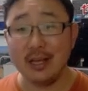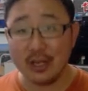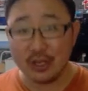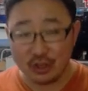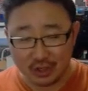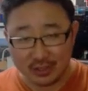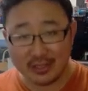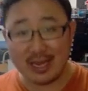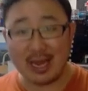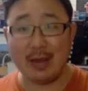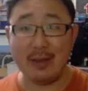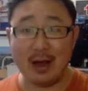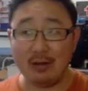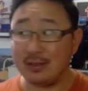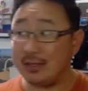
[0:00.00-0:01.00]
Just came
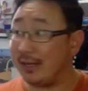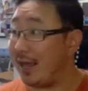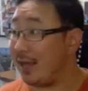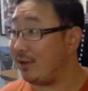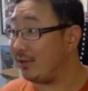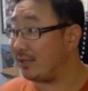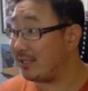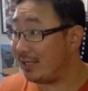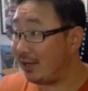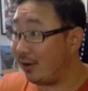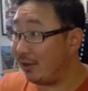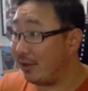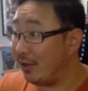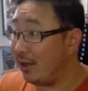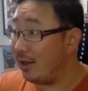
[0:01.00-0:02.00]
out today. You can see
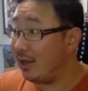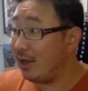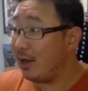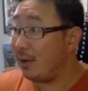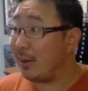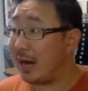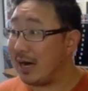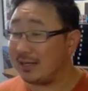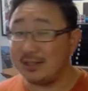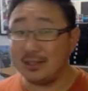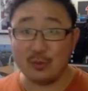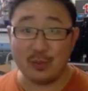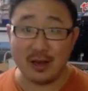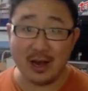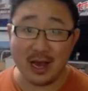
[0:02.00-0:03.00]
all the boxes
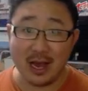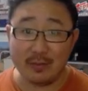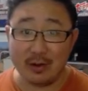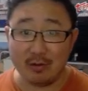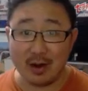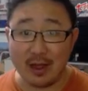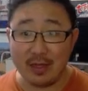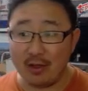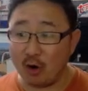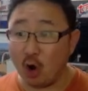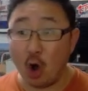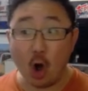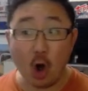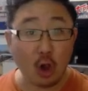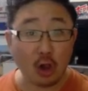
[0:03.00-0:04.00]
behind me right there,
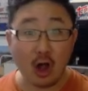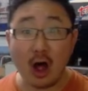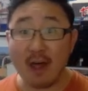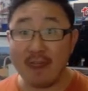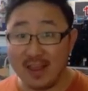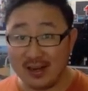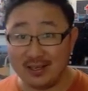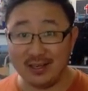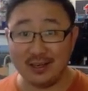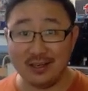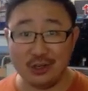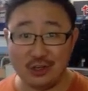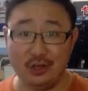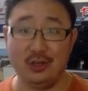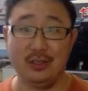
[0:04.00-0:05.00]
all
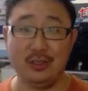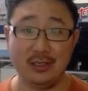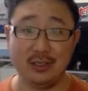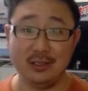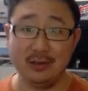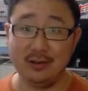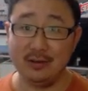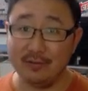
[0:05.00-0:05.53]
authentic jerseys.